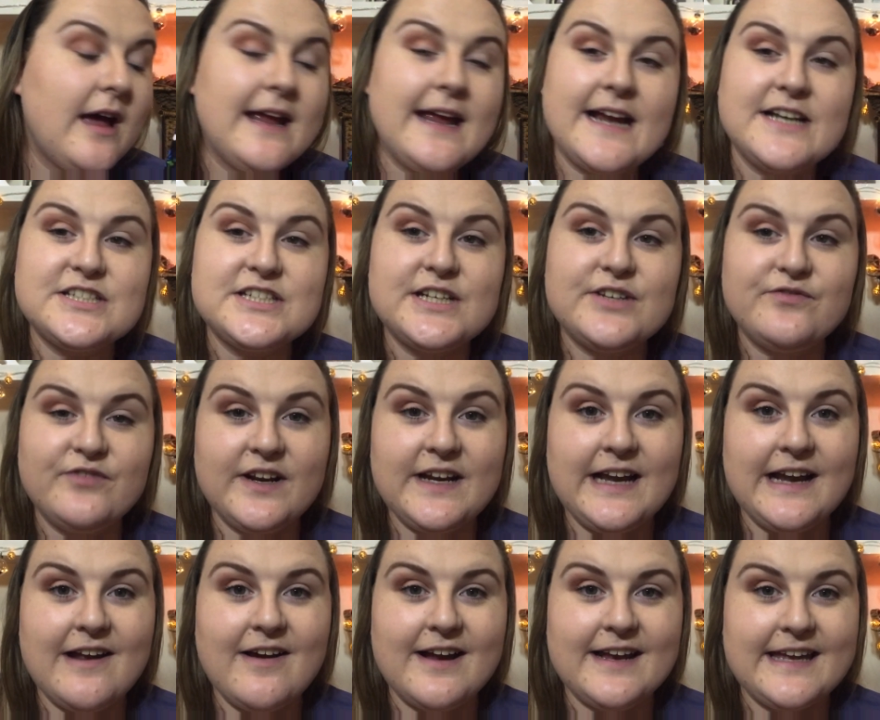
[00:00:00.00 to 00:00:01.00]
I actually
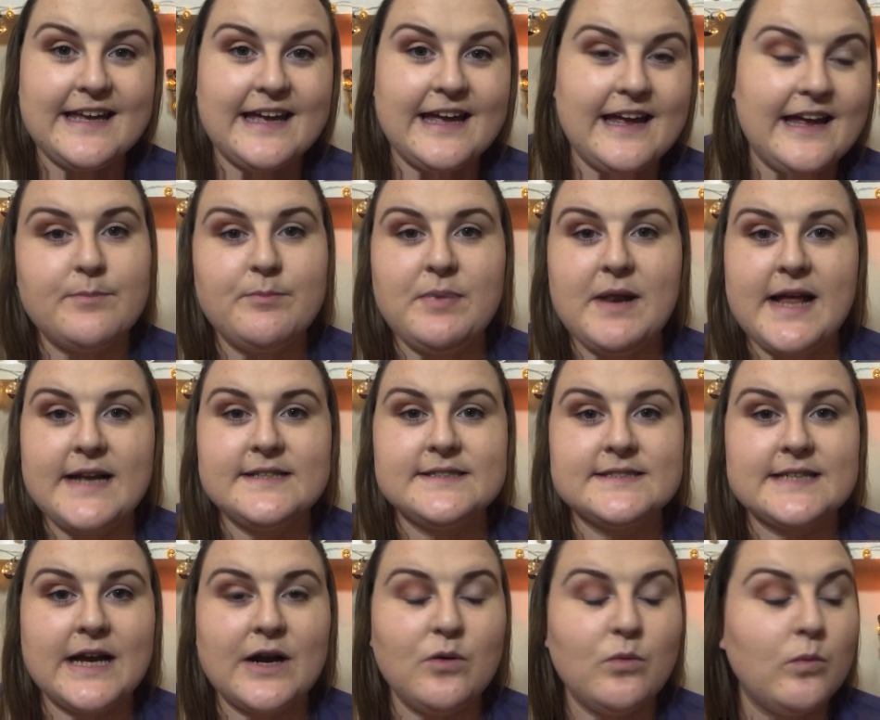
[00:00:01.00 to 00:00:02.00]
really like it.
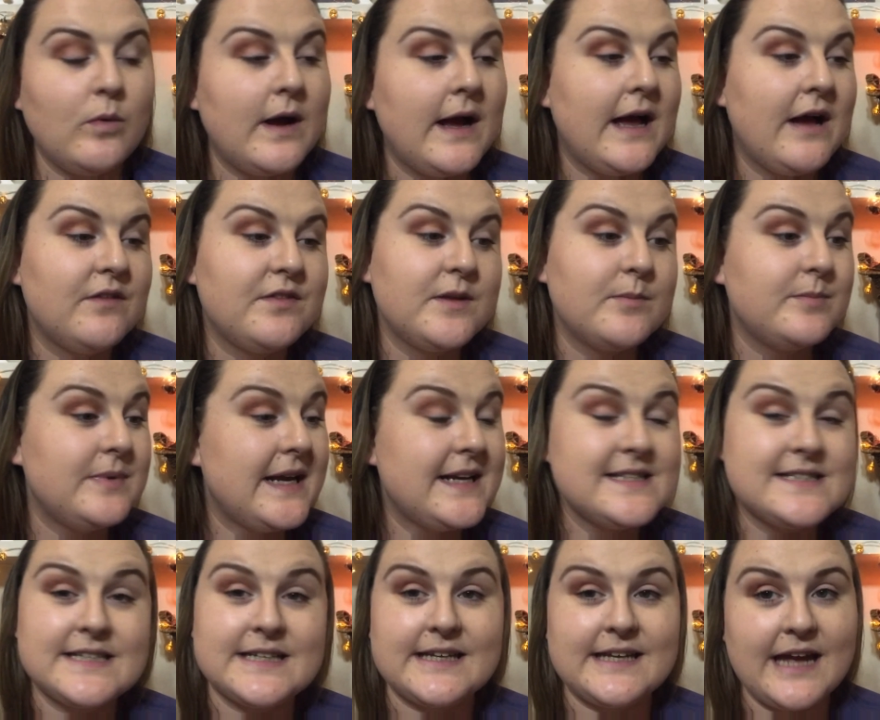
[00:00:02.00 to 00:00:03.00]
Blend out well. They
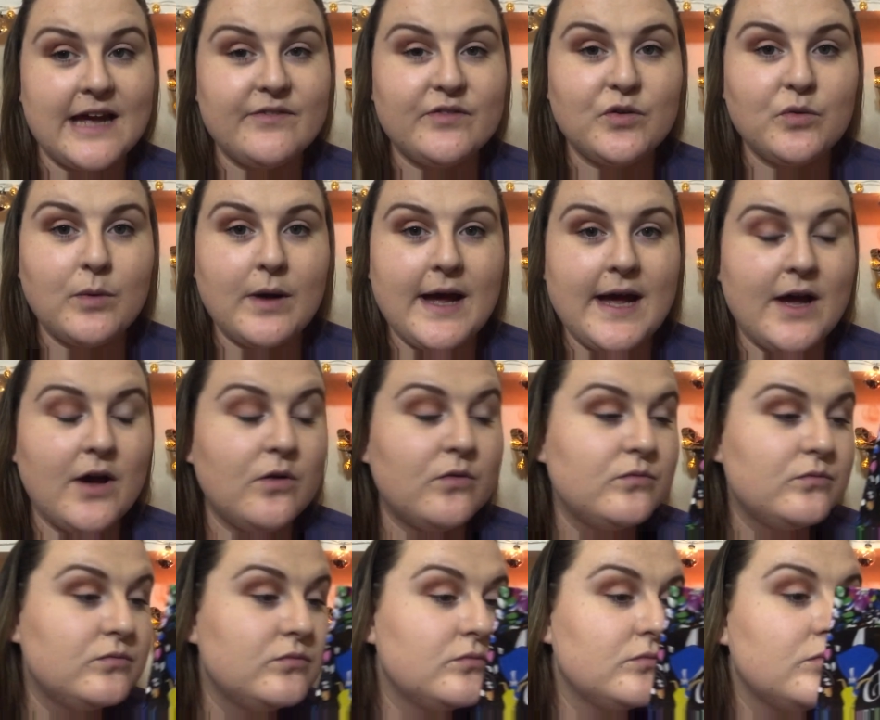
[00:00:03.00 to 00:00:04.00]
blend together
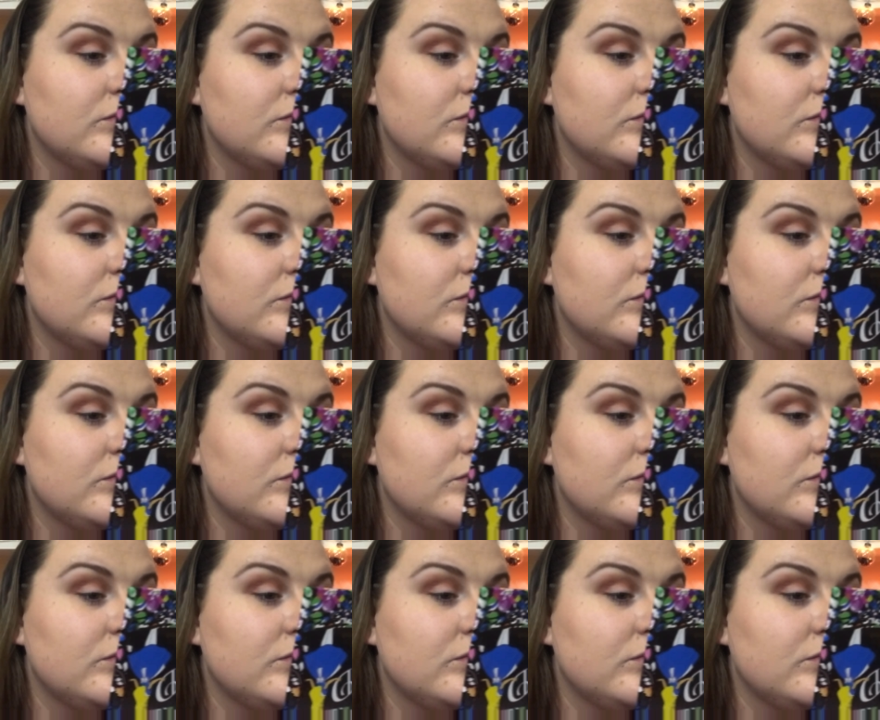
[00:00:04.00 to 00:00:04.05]
well.